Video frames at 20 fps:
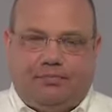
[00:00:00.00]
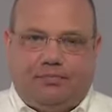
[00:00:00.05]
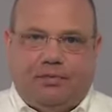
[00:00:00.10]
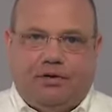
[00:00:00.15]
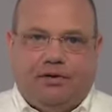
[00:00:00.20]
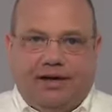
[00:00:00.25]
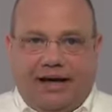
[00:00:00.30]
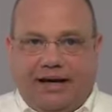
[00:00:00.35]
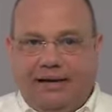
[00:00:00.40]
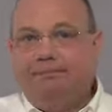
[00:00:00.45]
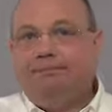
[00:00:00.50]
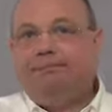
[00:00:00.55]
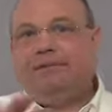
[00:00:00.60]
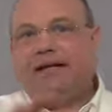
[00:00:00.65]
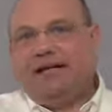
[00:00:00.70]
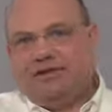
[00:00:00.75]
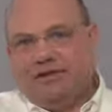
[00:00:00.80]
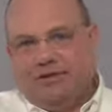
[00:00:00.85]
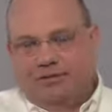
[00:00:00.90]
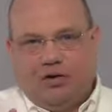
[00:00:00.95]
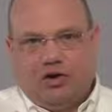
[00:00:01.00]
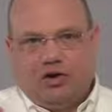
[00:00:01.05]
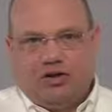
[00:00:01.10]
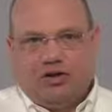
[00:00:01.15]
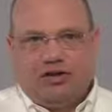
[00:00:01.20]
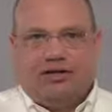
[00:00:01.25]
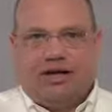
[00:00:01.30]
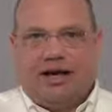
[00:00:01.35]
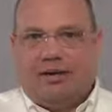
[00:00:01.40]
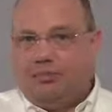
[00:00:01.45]
Okay? That's the first
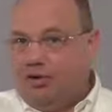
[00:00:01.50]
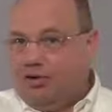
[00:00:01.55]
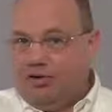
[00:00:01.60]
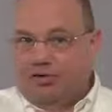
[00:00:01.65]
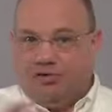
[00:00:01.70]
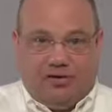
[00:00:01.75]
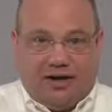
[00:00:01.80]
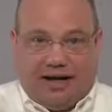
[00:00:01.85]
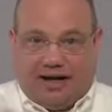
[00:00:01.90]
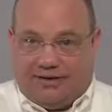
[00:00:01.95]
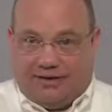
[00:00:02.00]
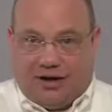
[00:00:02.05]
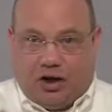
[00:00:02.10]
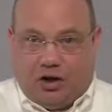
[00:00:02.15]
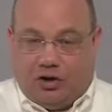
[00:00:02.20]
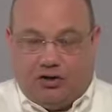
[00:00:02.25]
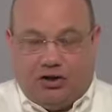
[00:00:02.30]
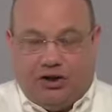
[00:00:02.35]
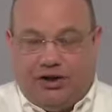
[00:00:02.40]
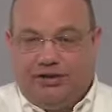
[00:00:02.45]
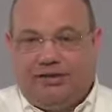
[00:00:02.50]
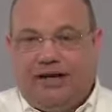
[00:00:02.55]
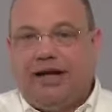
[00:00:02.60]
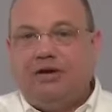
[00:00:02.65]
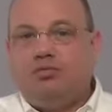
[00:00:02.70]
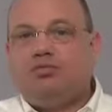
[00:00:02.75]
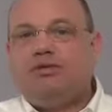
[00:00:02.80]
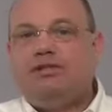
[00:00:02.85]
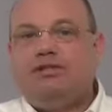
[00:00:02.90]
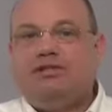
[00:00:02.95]
example. That alternate
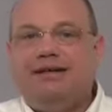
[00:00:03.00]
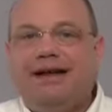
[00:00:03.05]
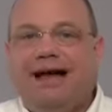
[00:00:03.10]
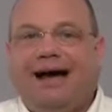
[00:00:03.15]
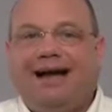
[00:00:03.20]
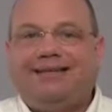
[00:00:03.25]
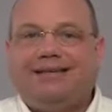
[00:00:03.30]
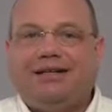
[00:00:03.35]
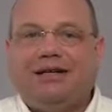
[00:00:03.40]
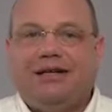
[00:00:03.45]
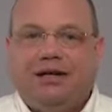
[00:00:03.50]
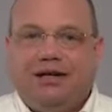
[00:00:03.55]
date was not